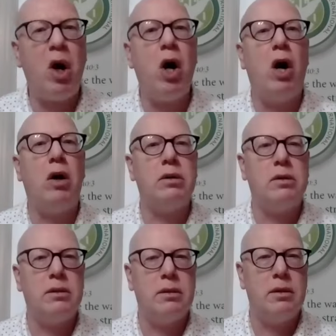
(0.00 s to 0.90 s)
Paul
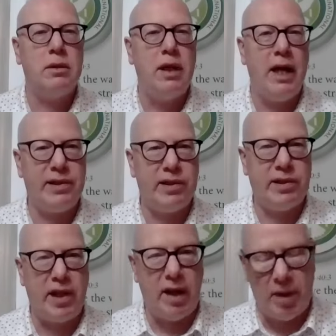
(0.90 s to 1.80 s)
has to
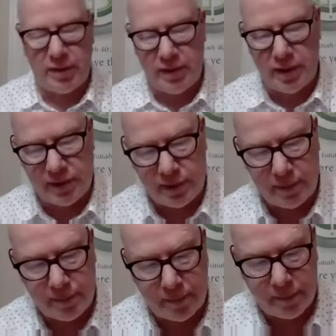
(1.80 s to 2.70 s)
say about this.